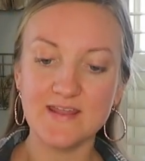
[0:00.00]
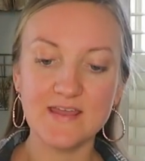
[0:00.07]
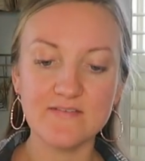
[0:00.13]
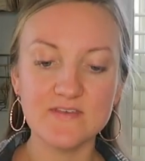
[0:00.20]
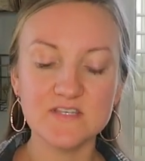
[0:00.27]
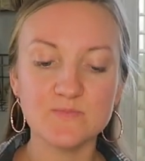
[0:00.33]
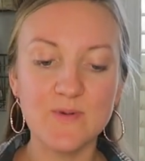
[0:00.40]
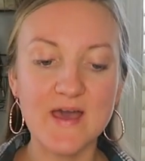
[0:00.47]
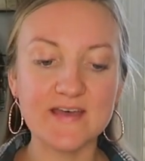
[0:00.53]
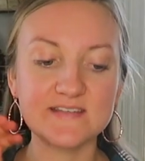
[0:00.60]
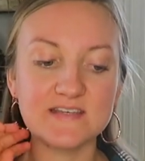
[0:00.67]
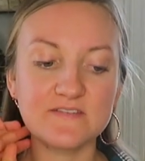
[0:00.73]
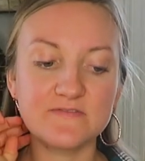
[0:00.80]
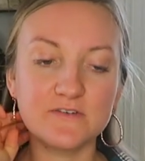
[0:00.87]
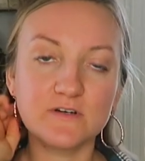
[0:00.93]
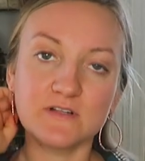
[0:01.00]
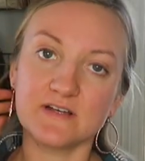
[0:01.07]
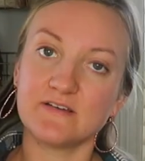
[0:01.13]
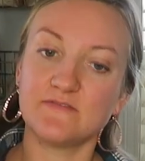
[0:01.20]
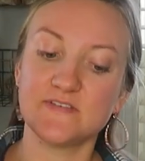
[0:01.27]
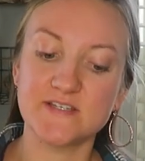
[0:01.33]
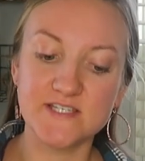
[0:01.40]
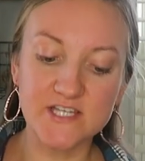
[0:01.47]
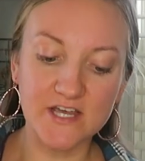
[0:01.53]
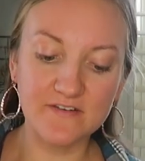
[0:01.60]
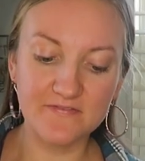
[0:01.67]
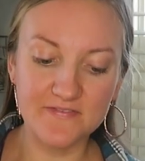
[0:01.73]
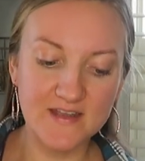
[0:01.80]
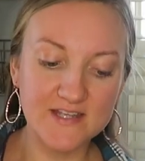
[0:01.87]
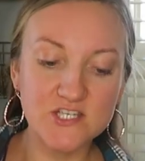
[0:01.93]
then I have this basket full of
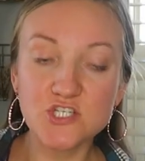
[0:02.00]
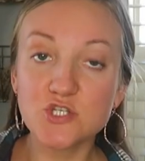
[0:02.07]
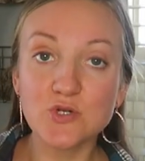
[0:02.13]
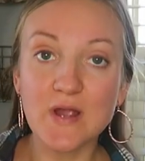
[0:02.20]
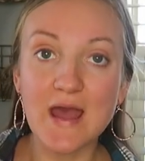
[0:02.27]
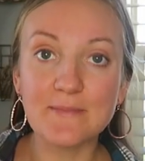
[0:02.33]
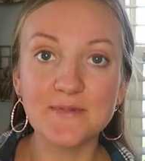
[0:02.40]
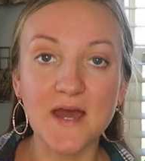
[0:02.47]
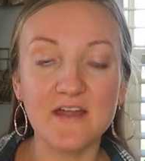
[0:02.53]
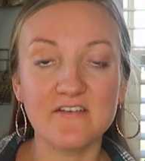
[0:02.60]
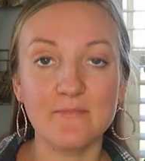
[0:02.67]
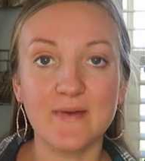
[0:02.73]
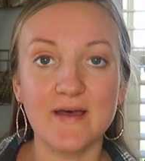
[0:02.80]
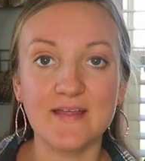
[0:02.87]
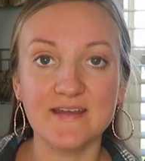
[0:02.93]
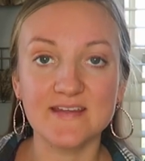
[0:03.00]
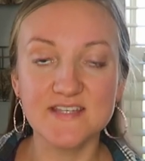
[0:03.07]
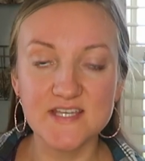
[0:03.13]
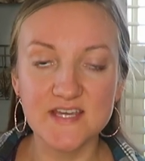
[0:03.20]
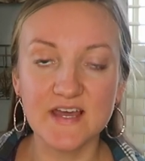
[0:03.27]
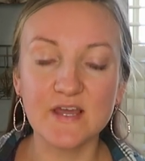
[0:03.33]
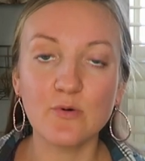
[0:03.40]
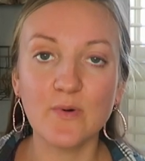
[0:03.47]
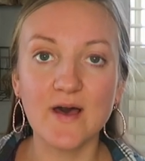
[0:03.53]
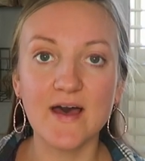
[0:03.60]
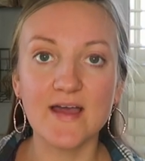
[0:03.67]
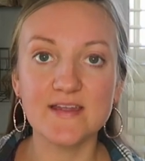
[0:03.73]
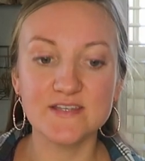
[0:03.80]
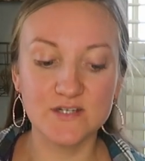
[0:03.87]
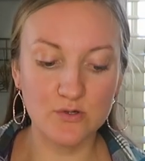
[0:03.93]
stuff that I just grabbed out of my like
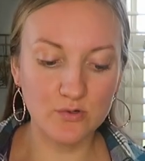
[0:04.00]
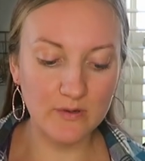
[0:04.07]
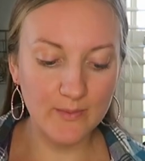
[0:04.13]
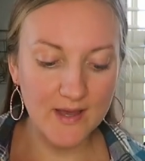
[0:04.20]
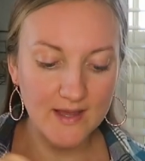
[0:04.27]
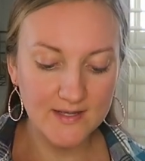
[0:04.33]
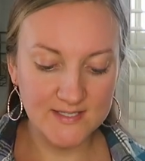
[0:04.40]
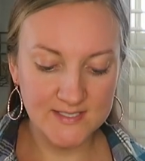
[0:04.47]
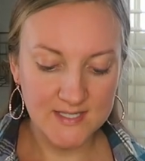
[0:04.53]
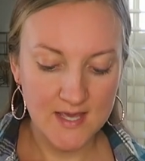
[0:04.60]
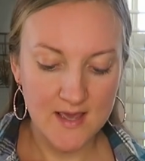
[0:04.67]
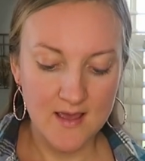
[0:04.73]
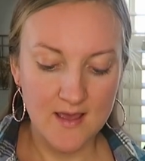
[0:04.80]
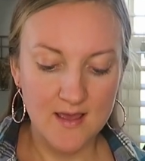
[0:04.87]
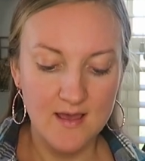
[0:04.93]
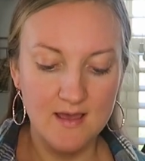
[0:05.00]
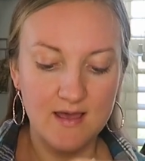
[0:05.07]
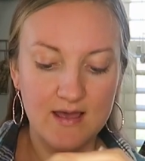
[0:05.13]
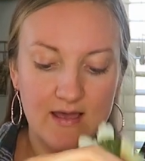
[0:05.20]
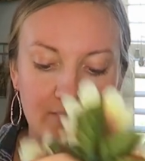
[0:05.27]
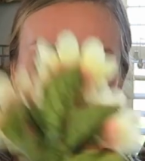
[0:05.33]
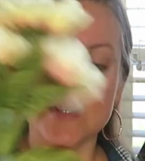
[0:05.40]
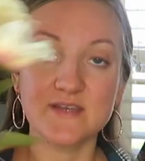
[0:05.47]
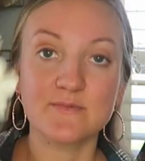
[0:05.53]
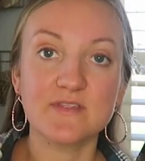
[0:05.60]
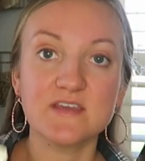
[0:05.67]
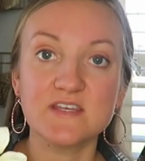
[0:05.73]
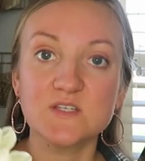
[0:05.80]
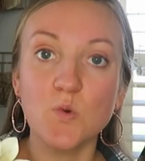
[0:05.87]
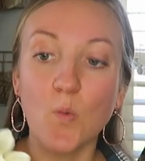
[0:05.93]
DIY decor box. Um, some
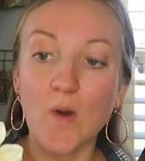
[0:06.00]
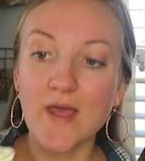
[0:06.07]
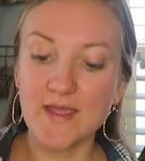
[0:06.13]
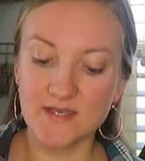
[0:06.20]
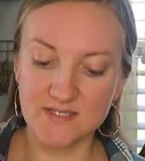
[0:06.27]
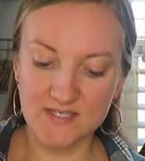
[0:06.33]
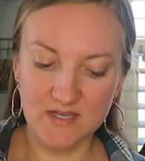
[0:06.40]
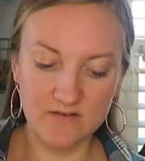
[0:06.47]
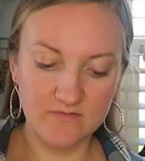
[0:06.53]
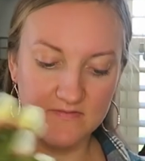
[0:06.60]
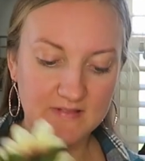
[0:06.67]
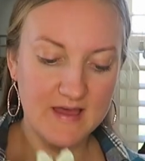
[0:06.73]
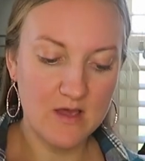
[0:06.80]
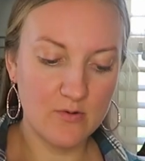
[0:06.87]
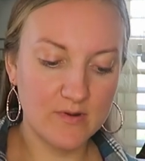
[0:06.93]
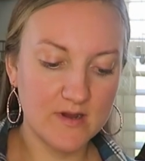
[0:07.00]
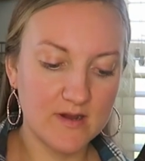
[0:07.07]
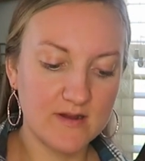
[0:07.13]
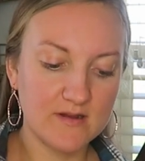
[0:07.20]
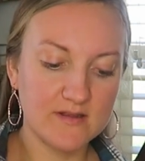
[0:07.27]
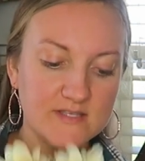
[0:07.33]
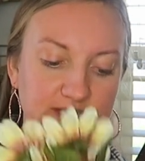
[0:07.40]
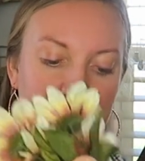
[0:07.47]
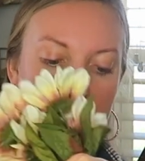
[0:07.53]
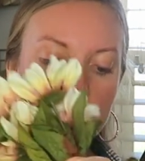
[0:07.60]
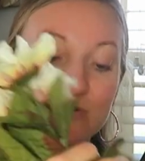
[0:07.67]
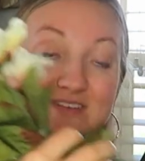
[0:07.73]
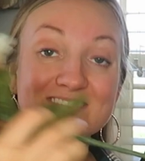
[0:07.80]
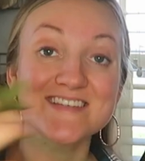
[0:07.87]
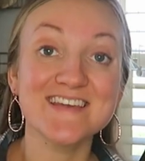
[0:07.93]
of these white sunflowers,
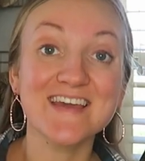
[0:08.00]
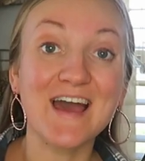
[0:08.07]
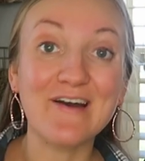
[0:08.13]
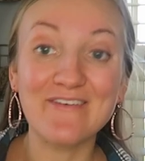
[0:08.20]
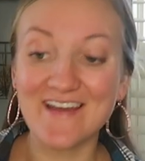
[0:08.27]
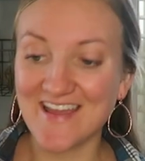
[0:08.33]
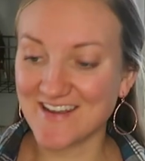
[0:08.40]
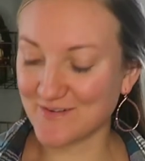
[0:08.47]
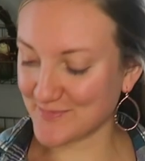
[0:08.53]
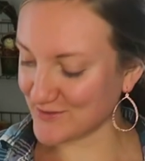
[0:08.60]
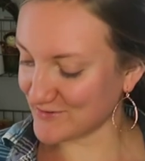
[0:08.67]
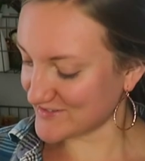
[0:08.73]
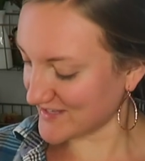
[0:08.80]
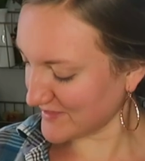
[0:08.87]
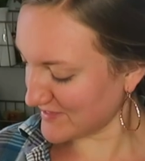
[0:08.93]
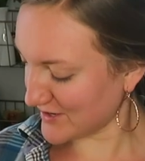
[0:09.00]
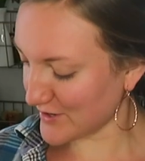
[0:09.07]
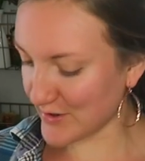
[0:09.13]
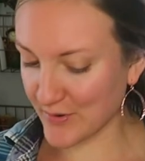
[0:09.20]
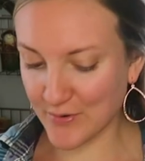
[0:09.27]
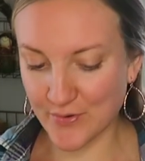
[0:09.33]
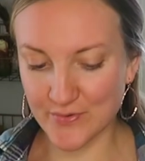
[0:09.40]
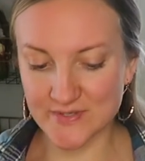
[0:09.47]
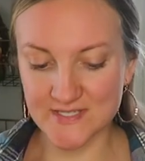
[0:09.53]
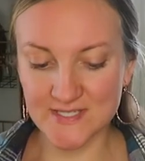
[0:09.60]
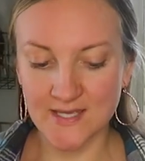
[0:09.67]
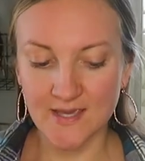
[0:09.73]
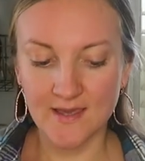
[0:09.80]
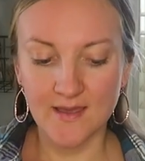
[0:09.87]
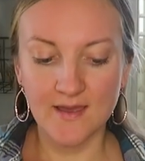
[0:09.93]
we'll see how I end up using those.